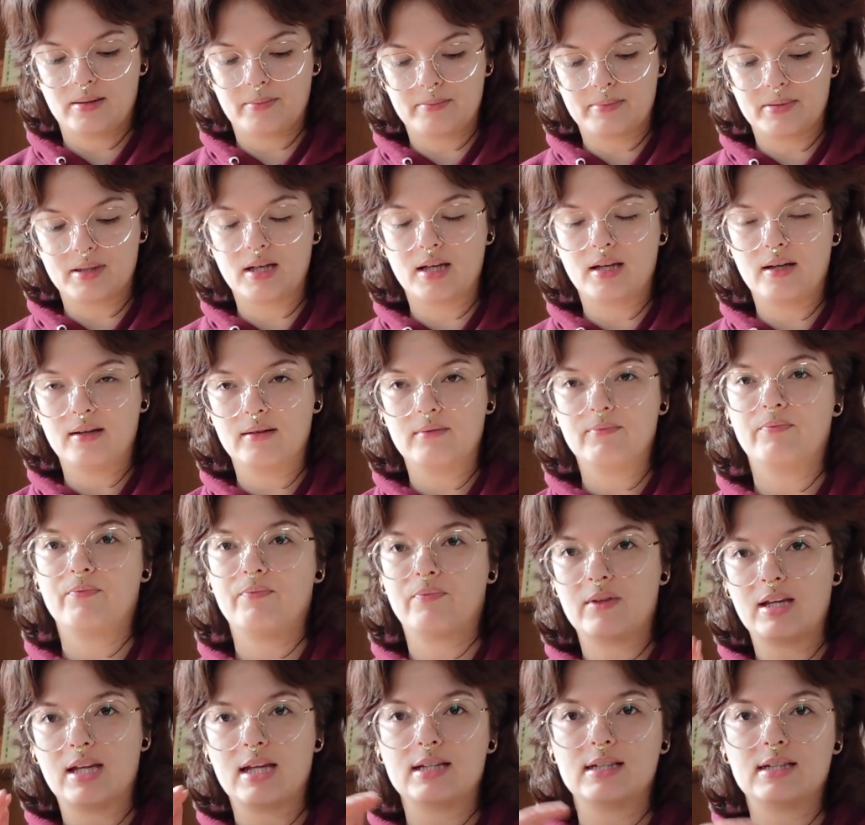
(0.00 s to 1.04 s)
but
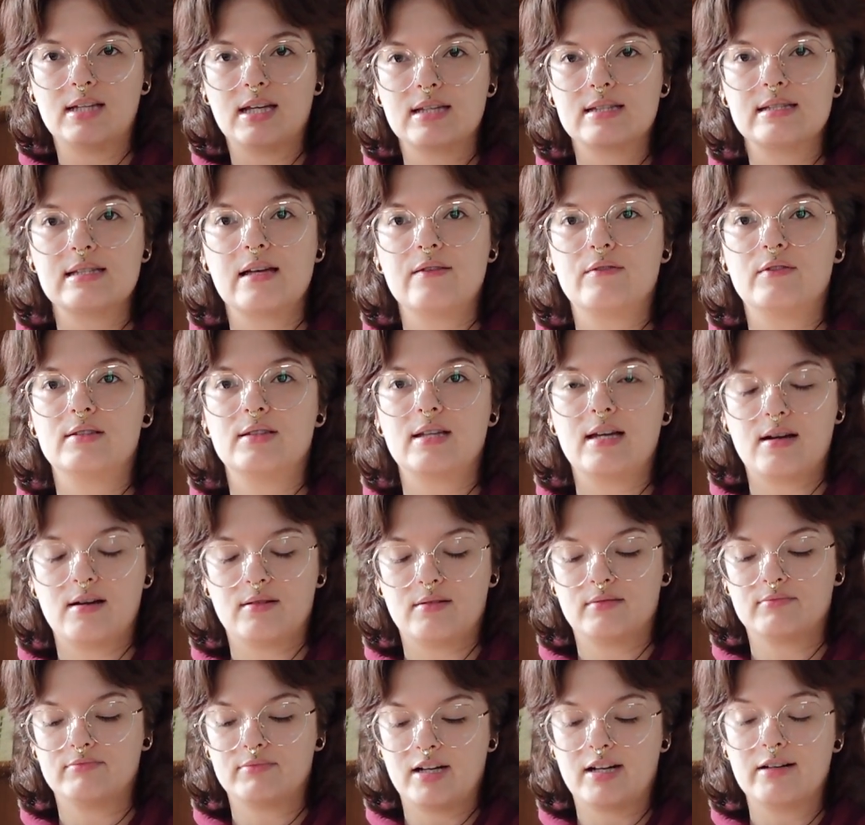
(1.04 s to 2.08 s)
like next level down.
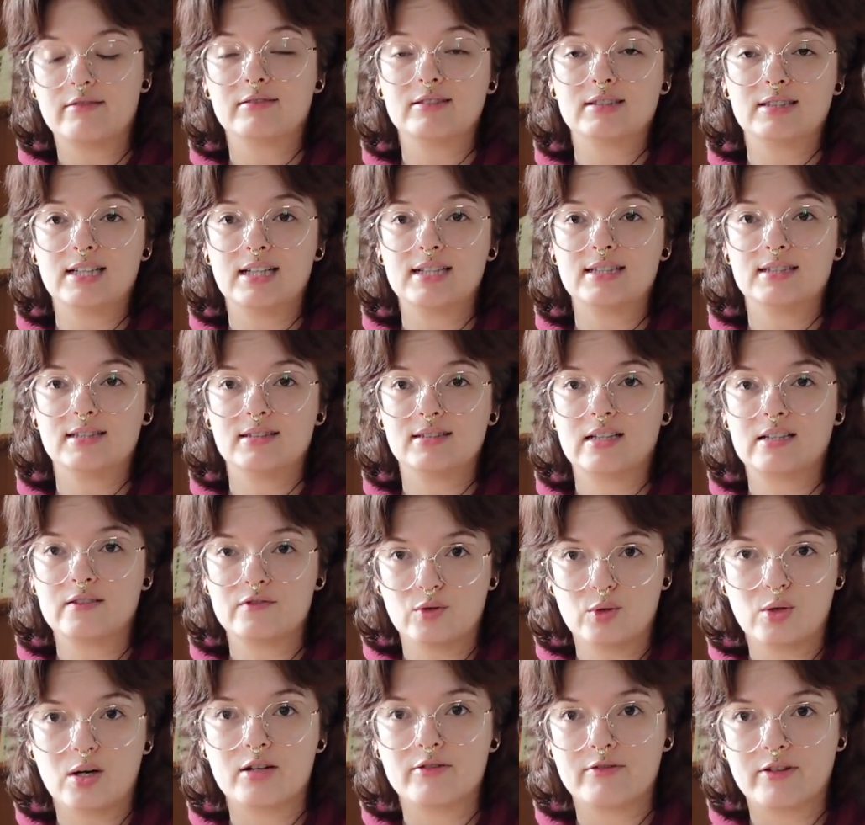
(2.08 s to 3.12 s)
I really liked it. Like
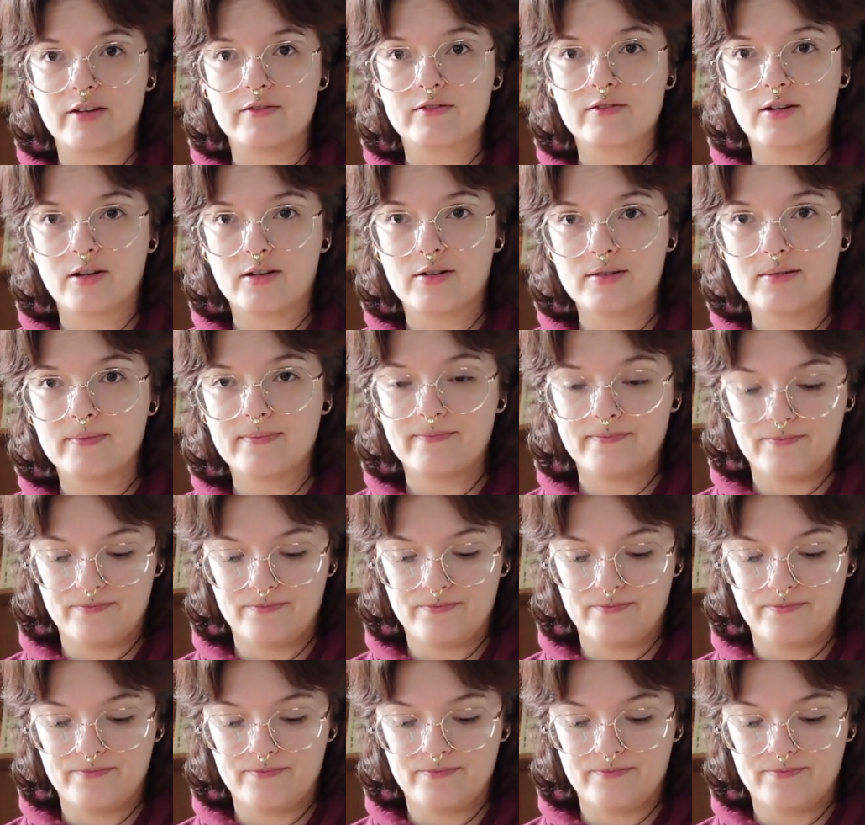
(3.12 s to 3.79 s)
4 out of 5 stars.